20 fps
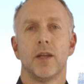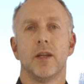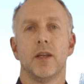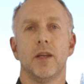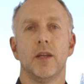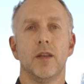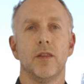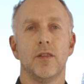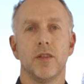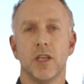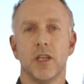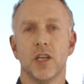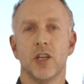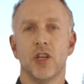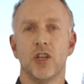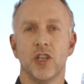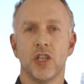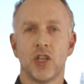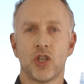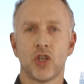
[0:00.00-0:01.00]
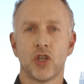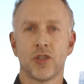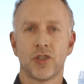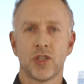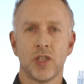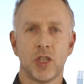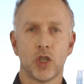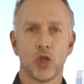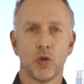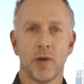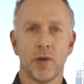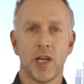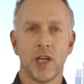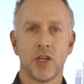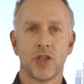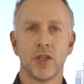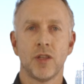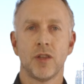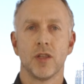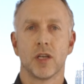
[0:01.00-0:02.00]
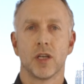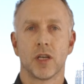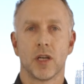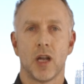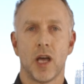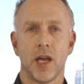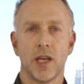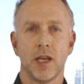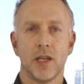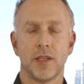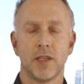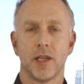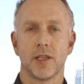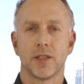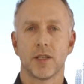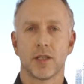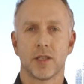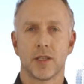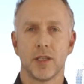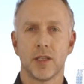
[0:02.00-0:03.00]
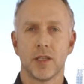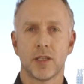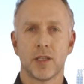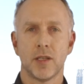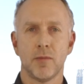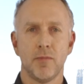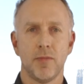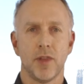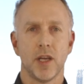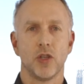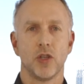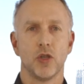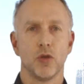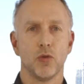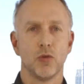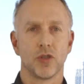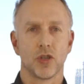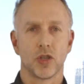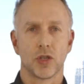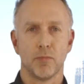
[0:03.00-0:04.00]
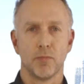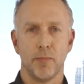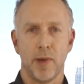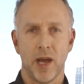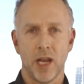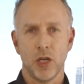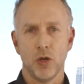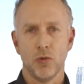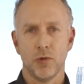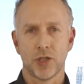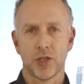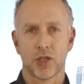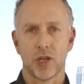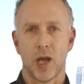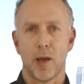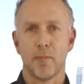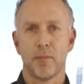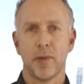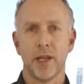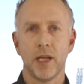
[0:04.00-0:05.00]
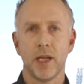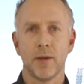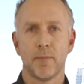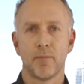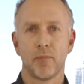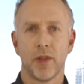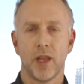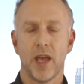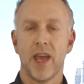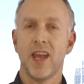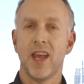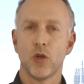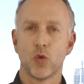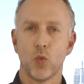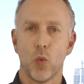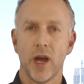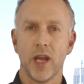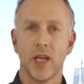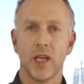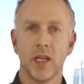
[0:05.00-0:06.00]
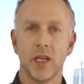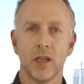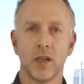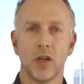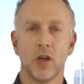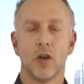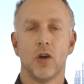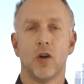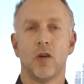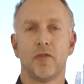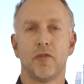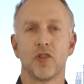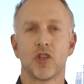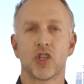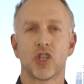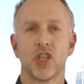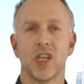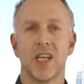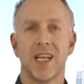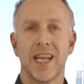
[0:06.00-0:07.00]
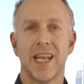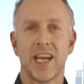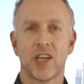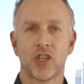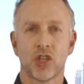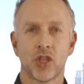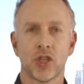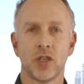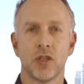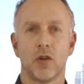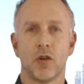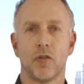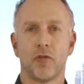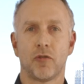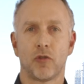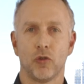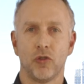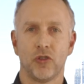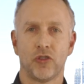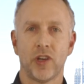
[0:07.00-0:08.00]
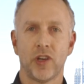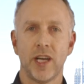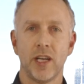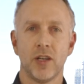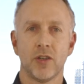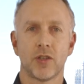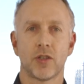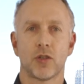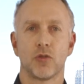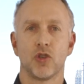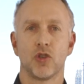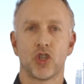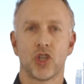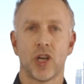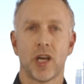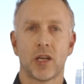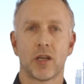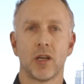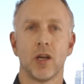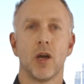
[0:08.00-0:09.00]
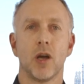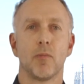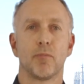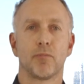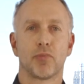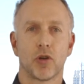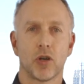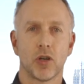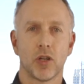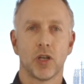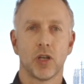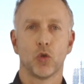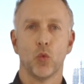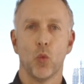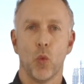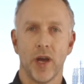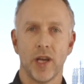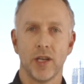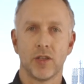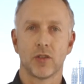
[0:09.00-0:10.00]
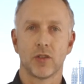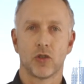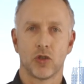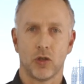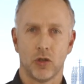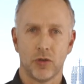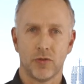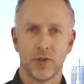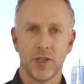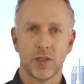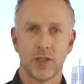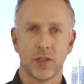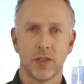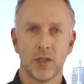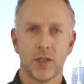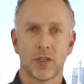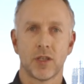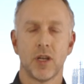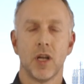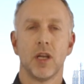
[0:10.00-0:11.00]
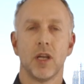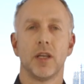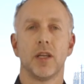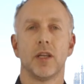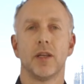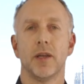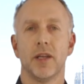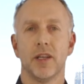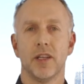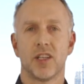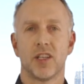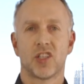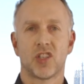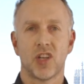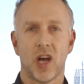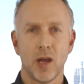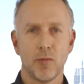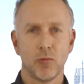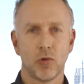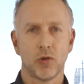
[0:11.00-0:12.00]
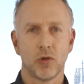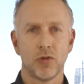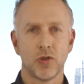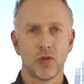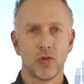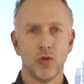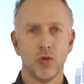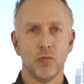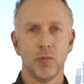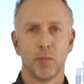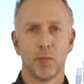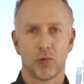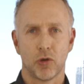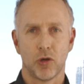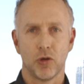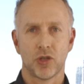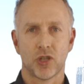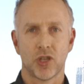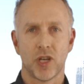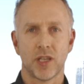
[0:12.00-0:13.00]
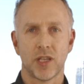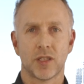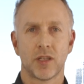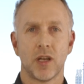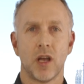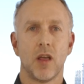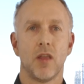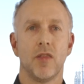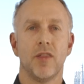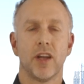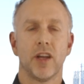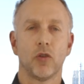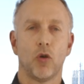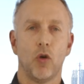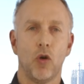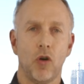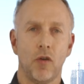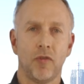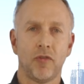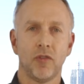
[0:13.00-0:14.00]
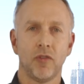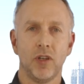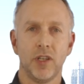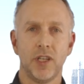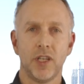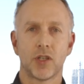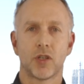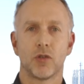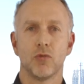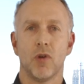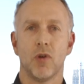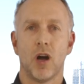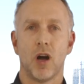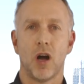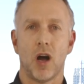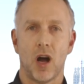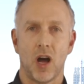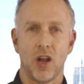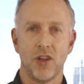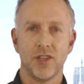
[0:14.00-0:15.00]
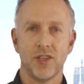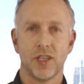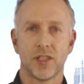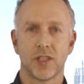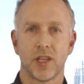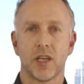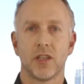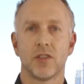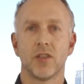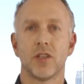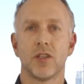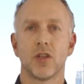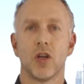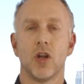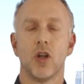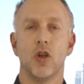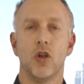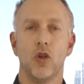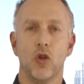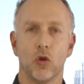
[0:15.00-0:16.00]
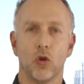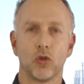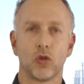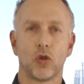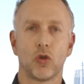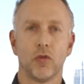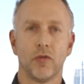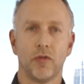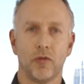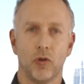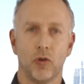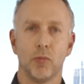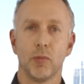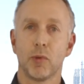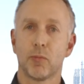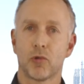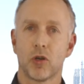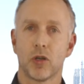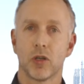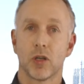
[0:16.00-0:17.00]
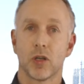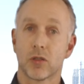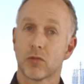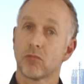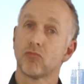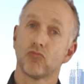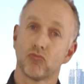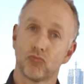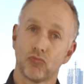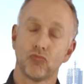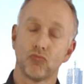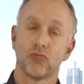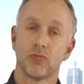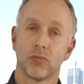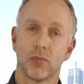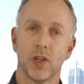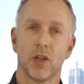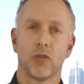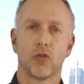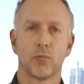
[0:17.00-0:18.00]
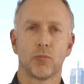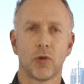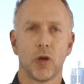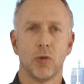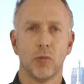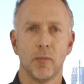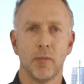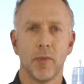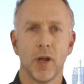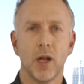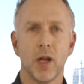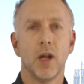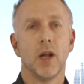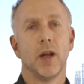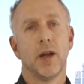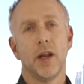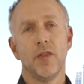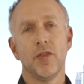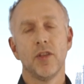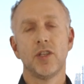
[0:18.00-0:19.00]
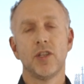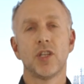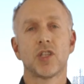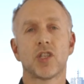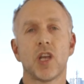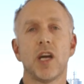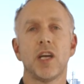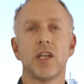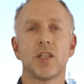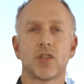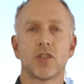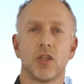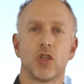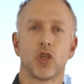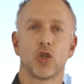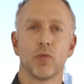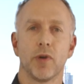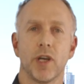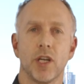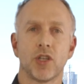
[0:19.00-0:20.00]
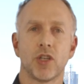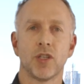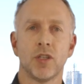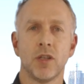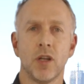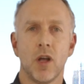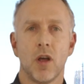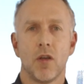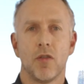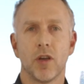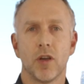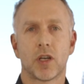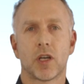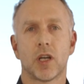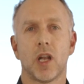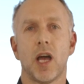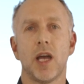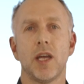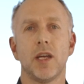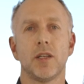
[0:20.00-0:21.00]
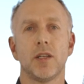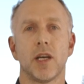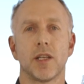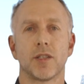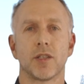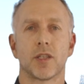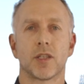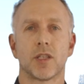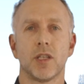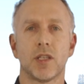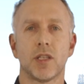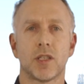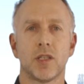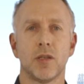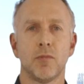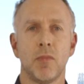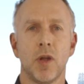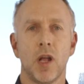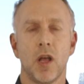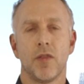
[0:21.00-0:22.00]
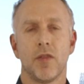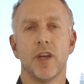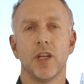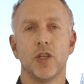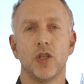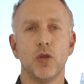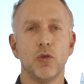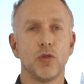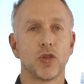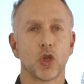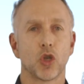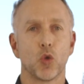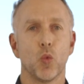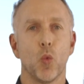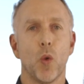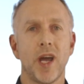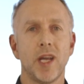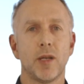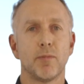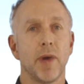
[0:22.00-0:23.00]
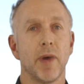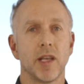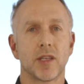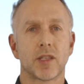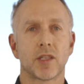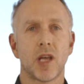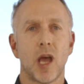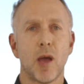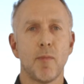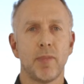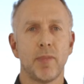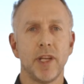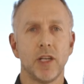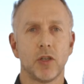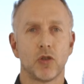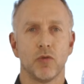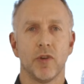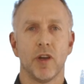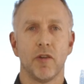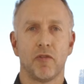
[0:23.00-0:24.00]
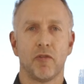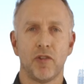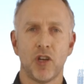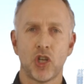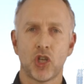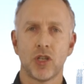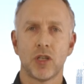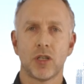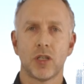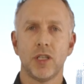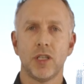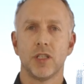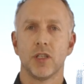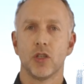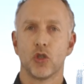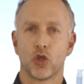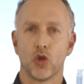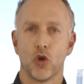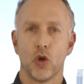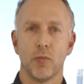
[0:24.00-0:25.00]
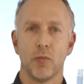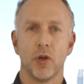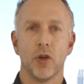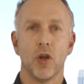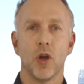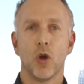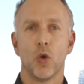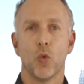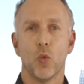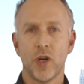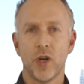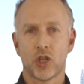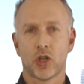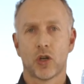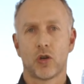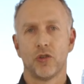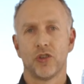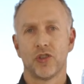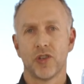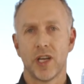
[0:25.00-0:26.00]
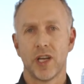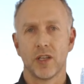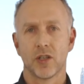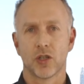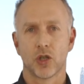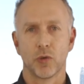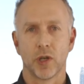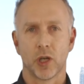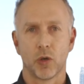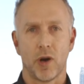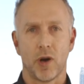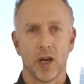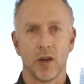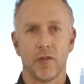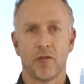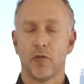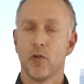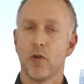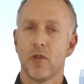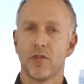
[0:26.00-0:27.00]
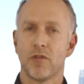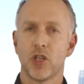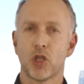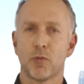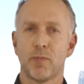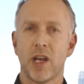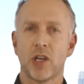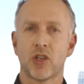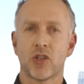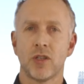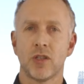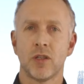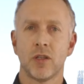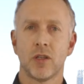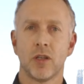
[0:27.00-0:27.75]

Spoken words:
In the initial situation, the client has a system that uses manual sampling and weighing of a selection of containers to check product weight tolerances in a time-consuming process that often leads to undetected, non-conforming products. That's a problem. In the desired situation, the client has a system that uses weight-based sampling to efficiently determine which containers require further inspection,